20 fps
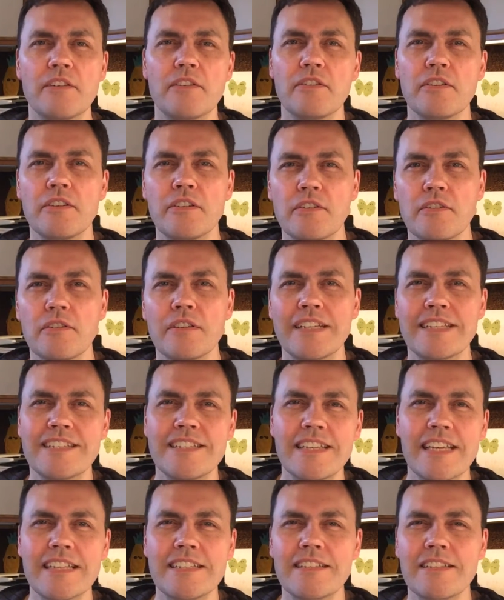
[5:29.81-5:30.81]

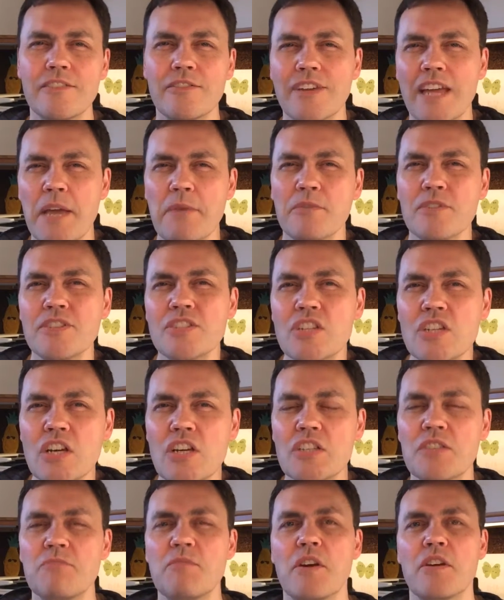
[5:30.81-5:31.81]
Your game will
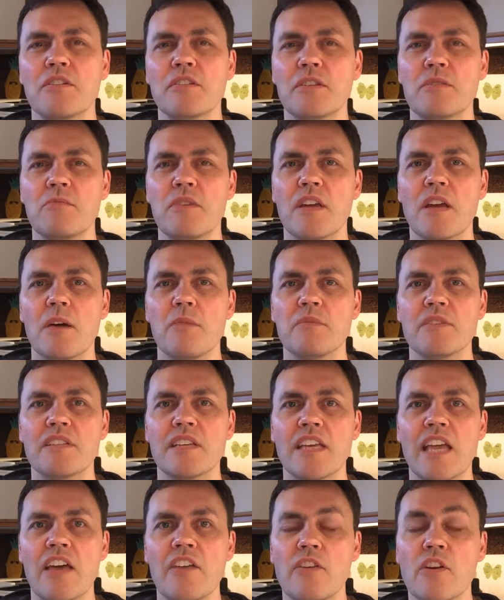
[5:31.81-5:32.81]
just barely be coming
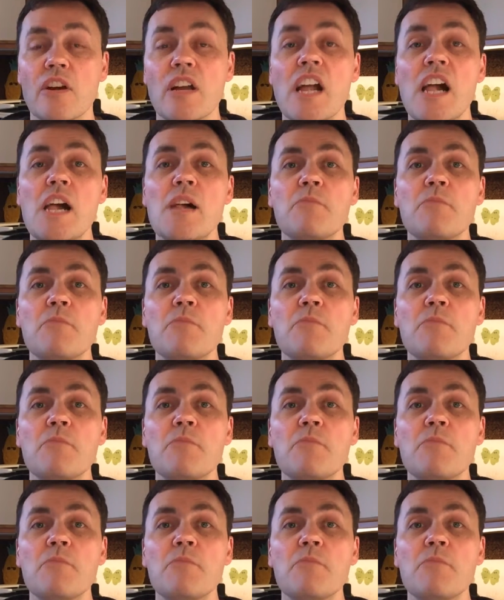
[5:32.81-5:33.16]
together.